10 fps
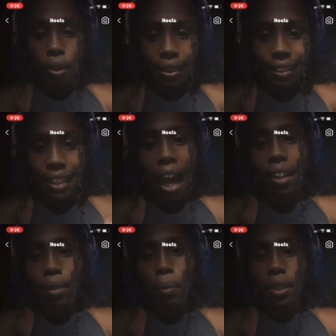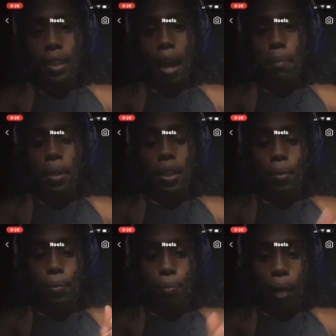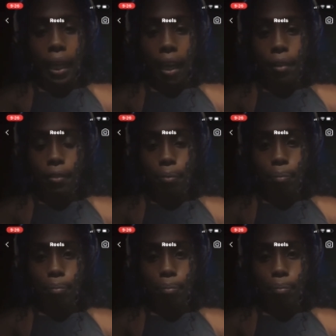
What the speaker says: to exactly what is happening right now.